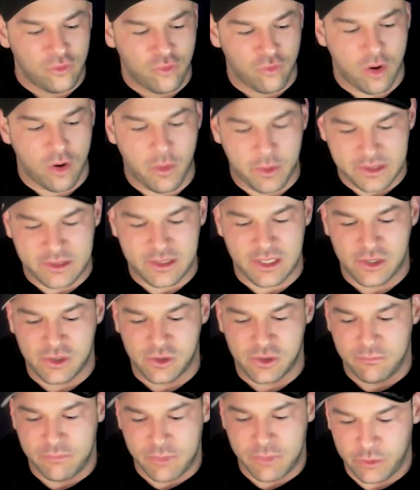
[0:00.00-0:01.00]
growing
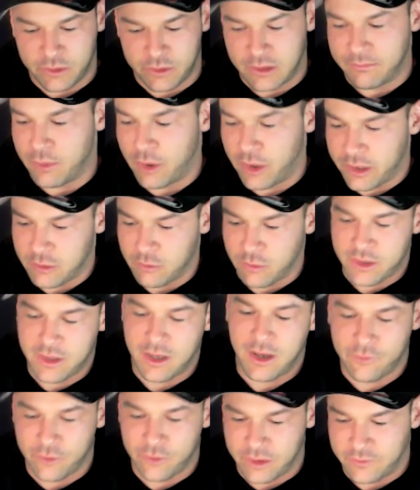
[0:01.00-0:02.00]
tissue, building the body,
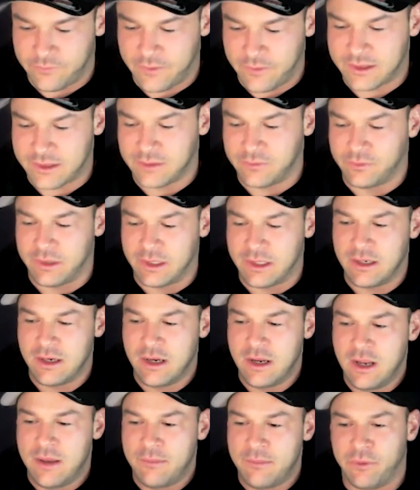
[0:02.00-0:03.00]
recovering effectively,
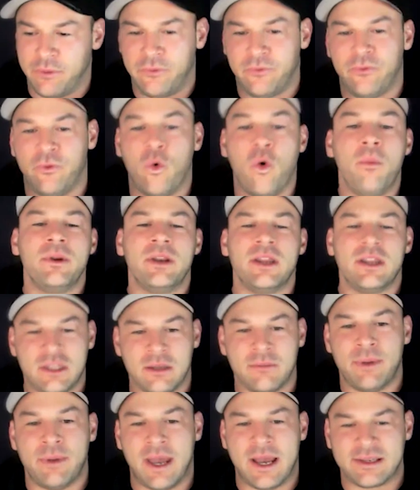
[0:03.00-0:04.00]
performing at
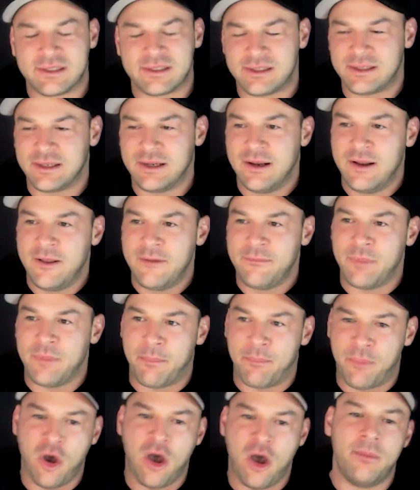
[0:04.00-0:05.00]
your best,
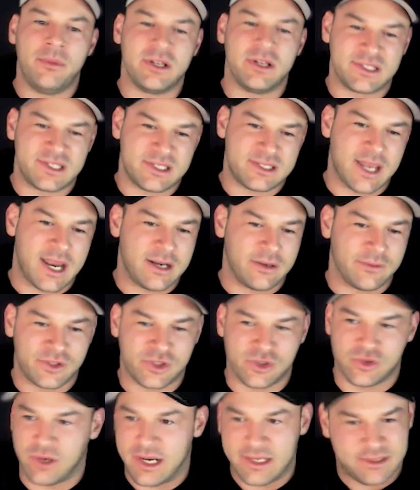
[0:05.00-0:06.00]
a permanent state of
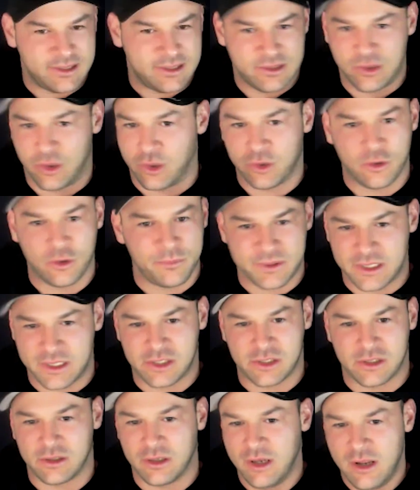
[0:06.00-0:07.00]
stress is not a good
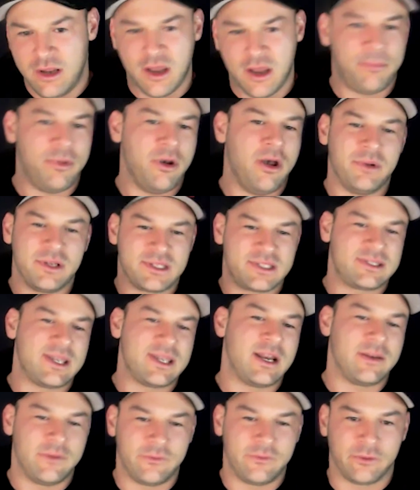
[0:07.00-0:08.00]
position. A permanent
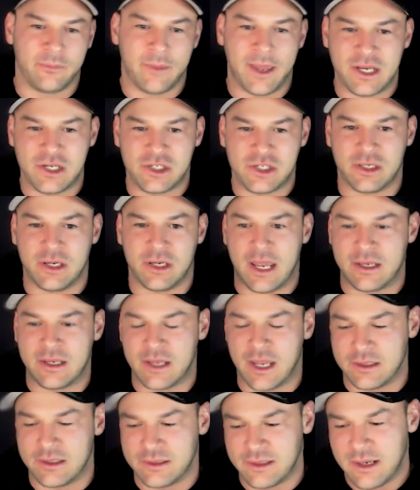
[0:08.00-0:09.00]
state of inflammation
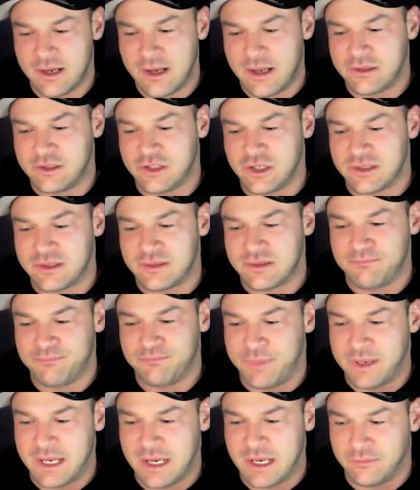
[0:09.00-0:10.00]
and just
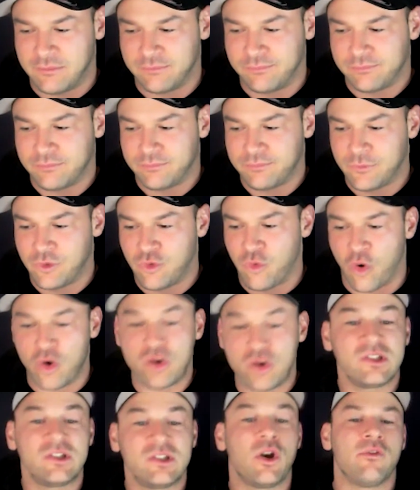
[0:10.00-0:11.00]
being
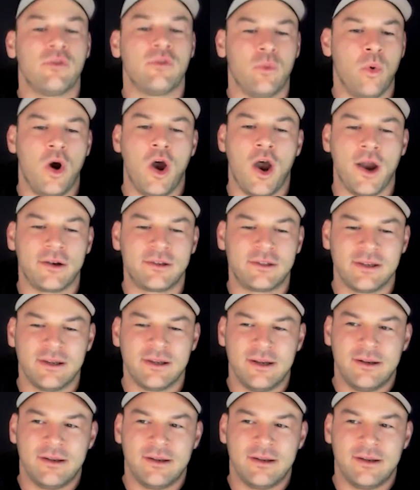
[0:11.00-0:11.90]
grossly overworked